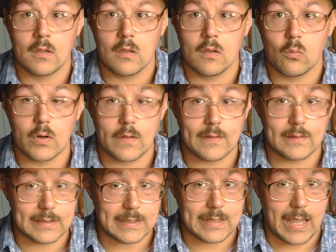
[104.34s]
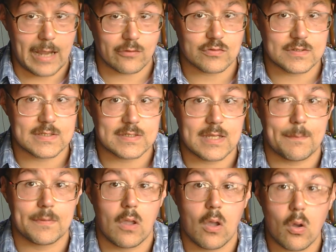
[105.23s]
one of the lead actresses up at
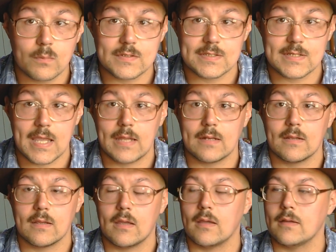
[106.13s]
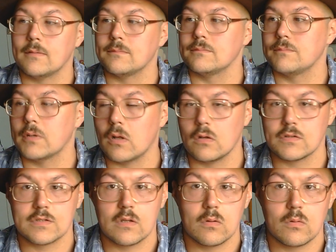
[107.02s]
the homestead, but
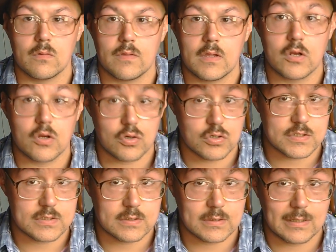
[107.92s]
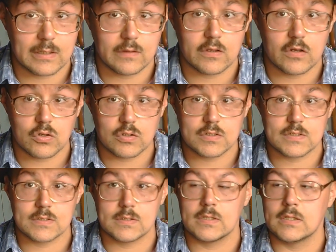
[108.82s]
also the nurse, killing the
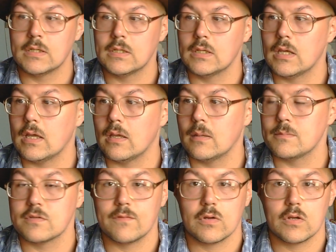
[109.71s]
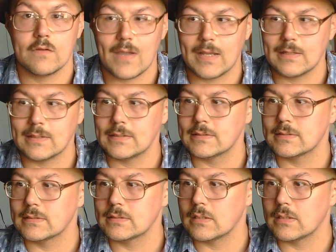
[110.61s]
nurse. So very violent.